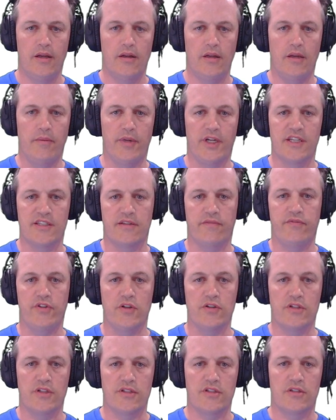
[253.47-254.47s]
And because the
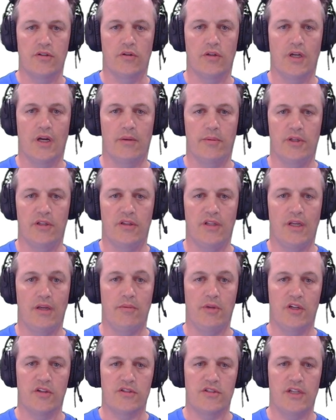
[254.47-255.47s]
fusion is so common, the
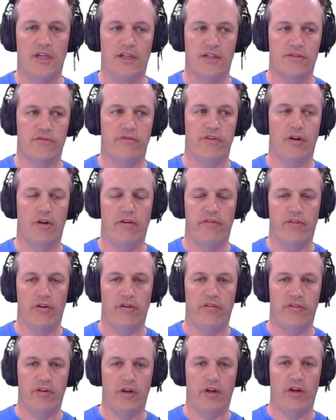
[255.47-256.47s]
immunostain is very,
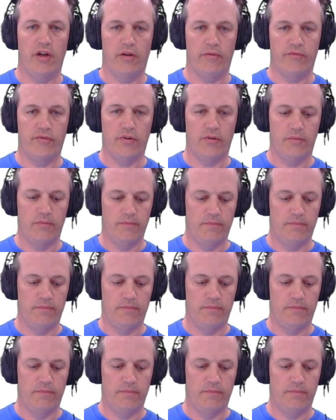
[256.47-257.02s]
very, very helpful.